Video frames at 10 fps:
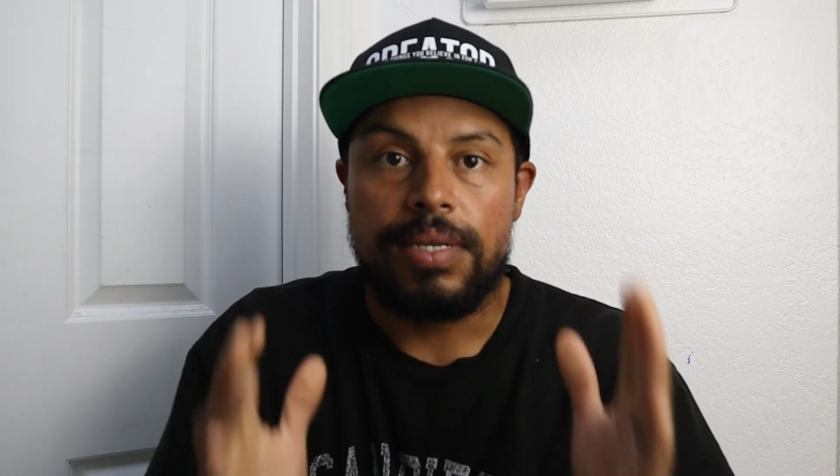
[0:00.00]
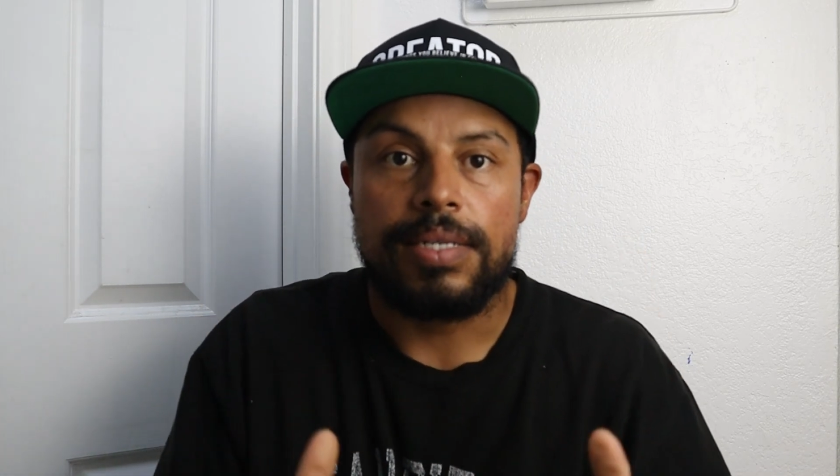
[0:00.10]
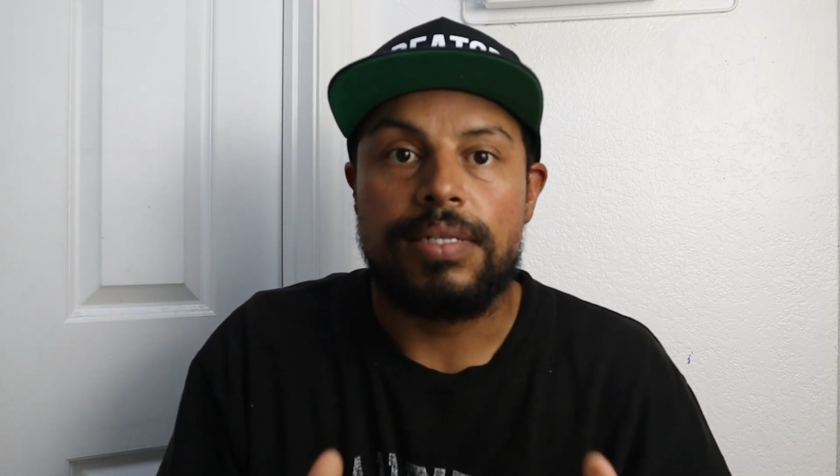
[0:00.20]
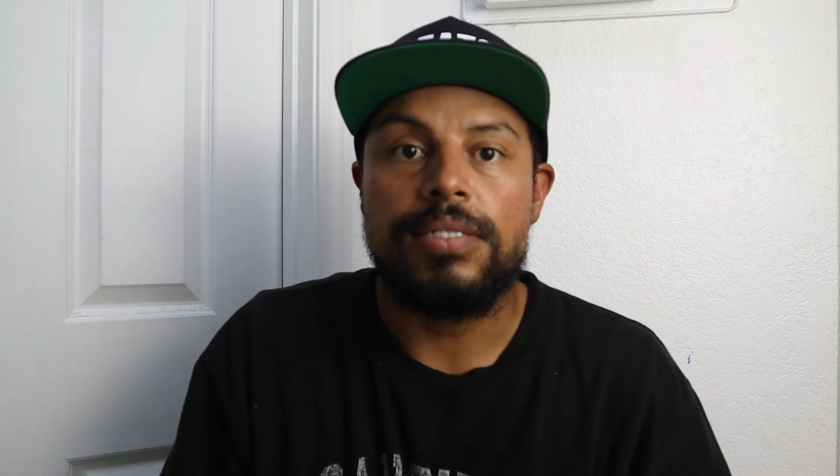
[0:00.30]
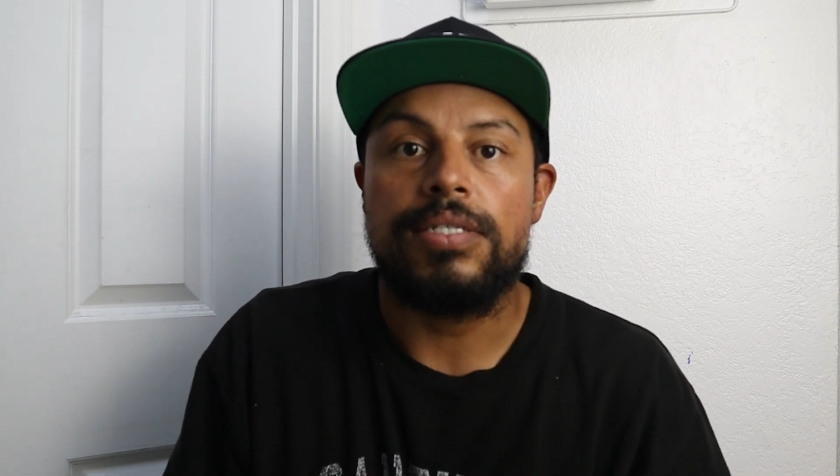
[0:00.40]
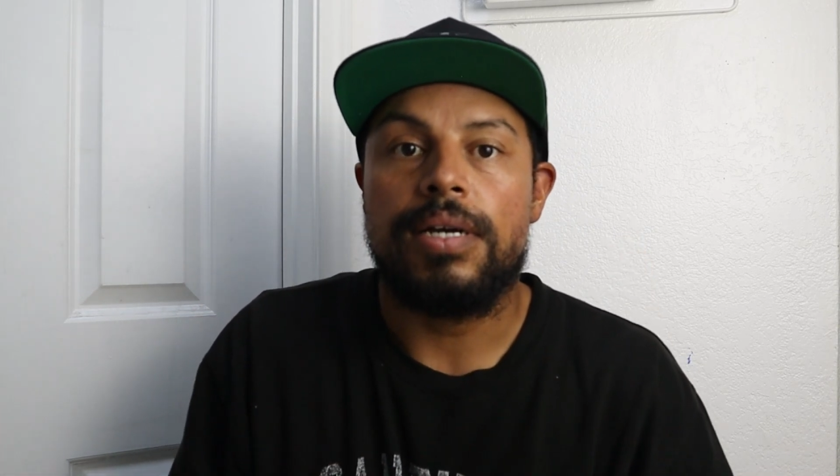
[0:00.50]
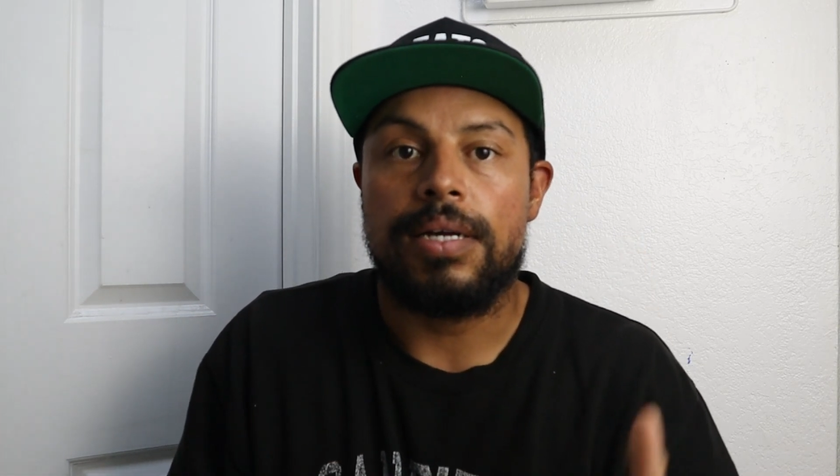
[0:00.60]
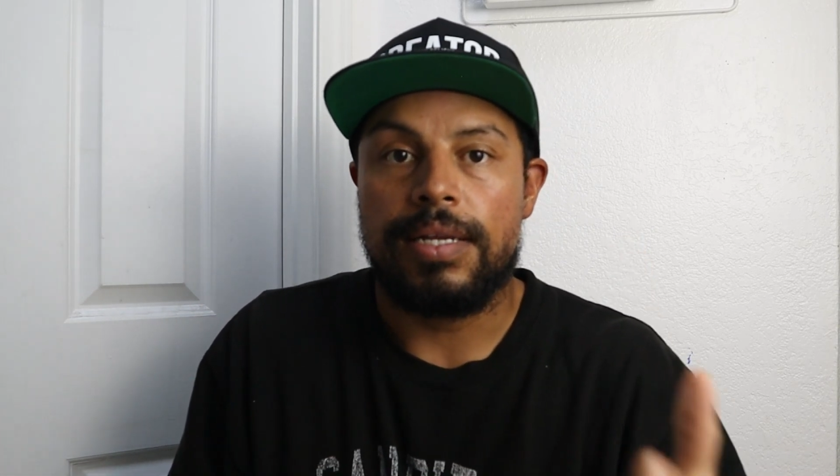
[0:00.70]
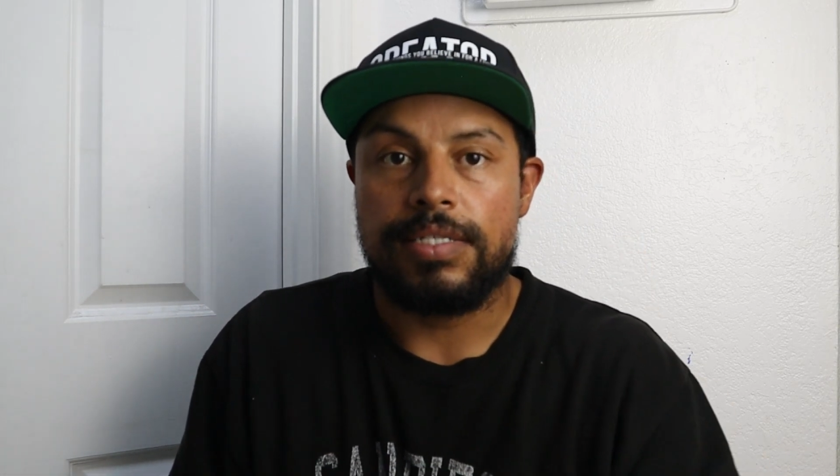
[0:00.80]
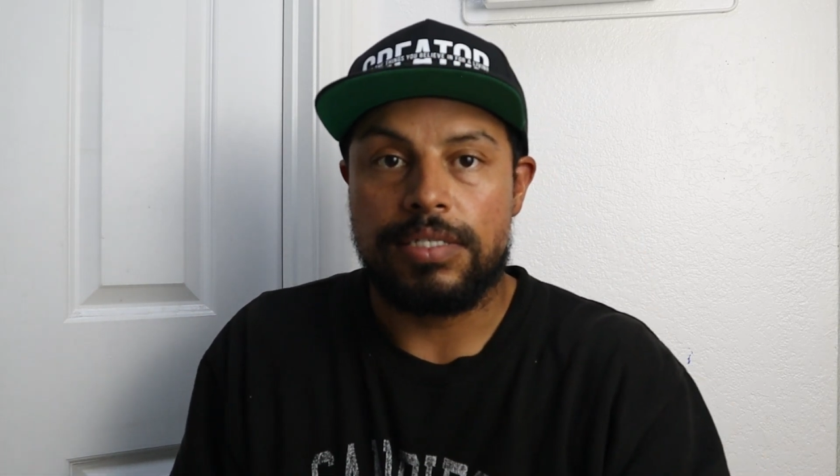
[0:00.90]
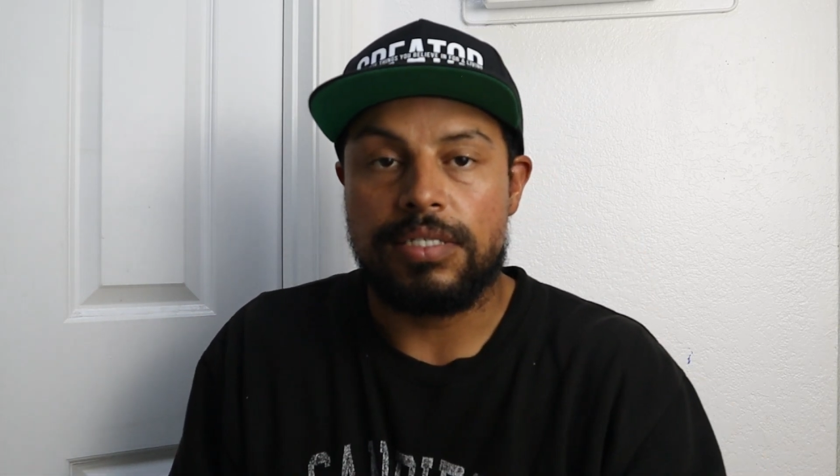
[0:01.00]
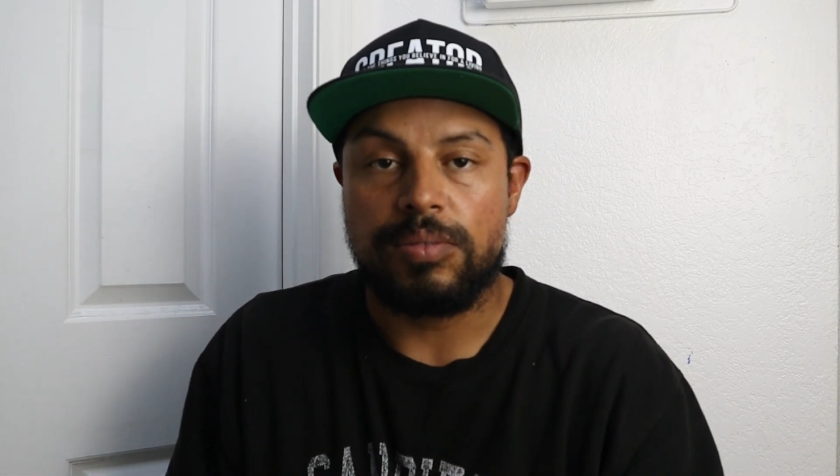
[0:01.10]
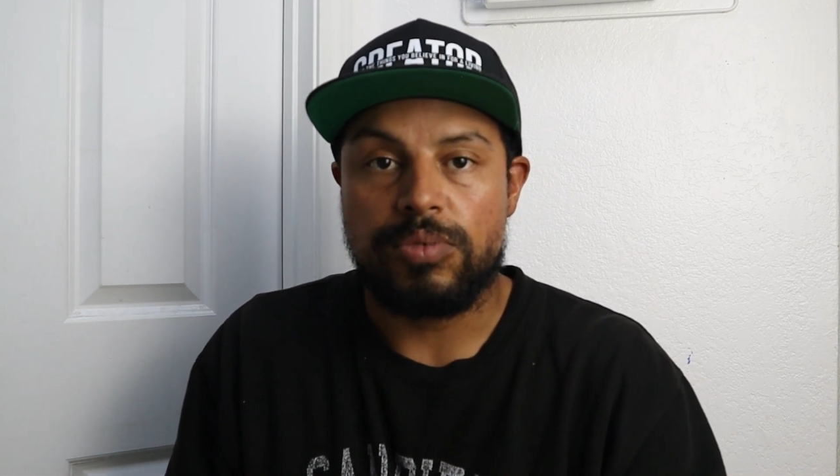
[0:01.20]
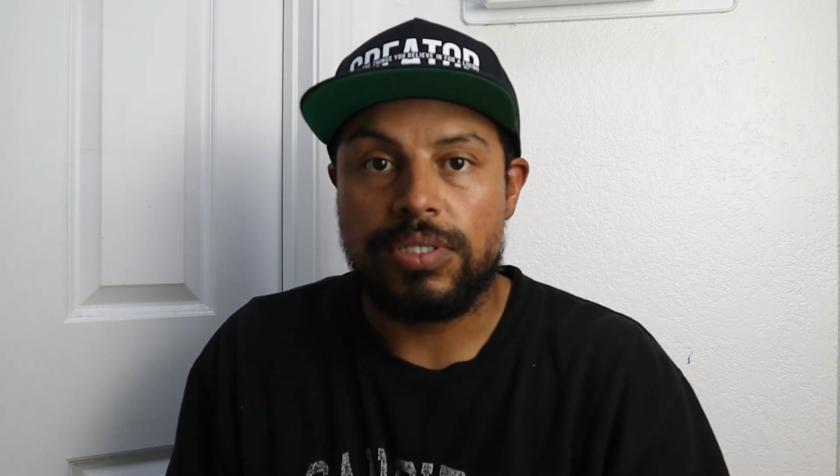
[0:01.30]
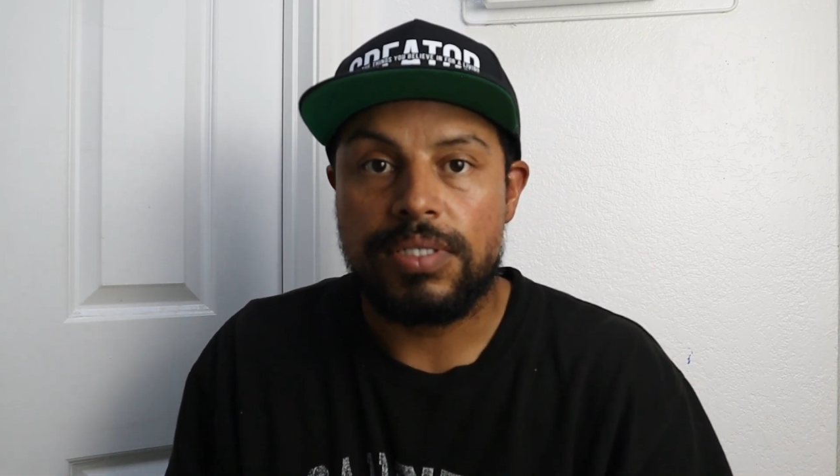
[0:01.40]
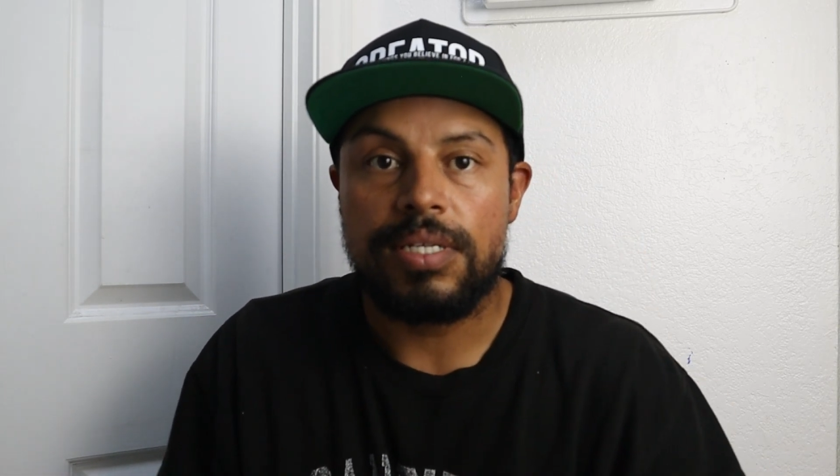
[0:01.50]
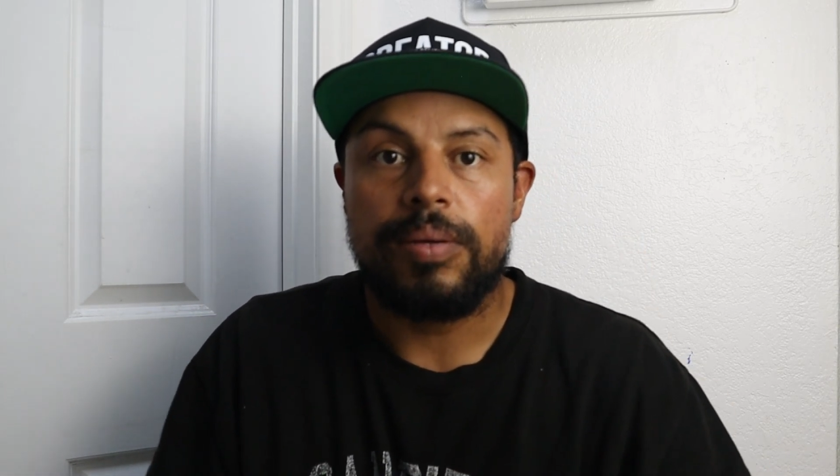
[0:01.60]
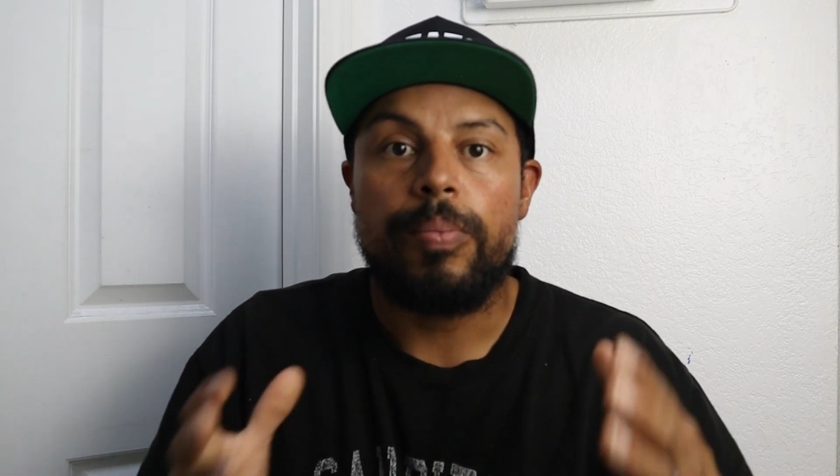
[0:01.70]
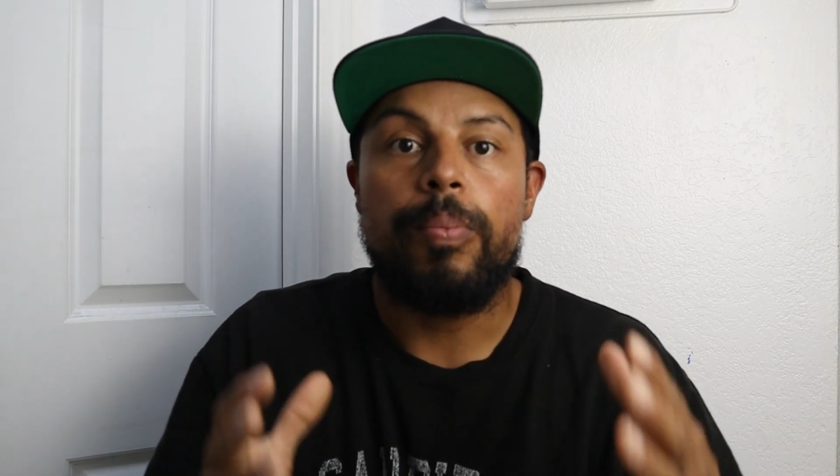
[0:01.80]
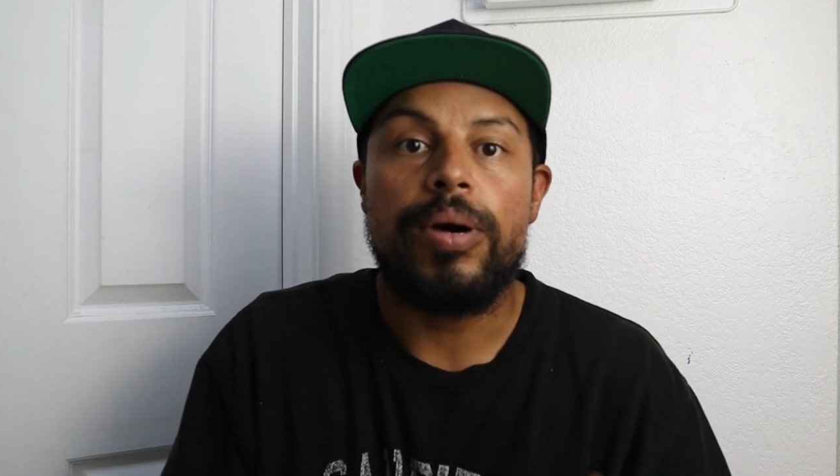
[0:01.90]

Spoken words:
not touch it unless it's an emergency,